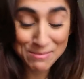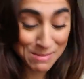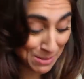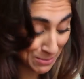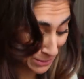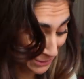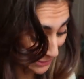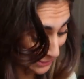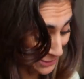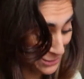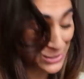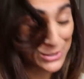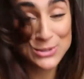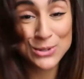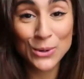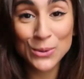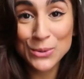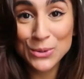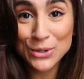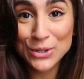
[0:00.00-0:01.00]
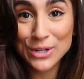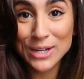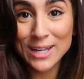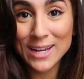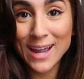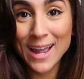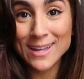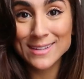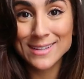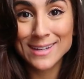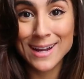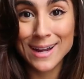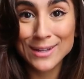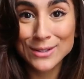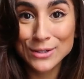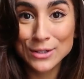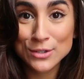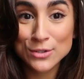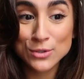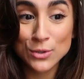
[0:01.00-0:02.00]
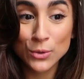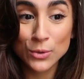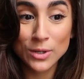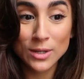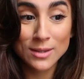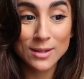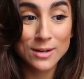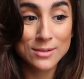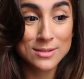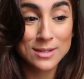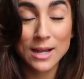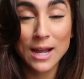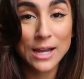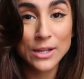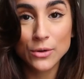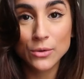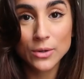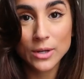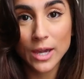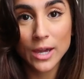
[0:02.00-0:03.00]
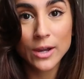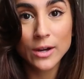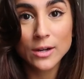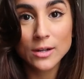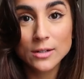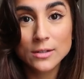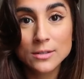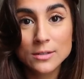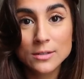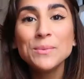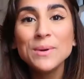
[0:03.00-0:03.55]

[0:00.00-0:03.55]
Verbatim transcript: My butt looks so good and like I look so good that I was like, I don't care.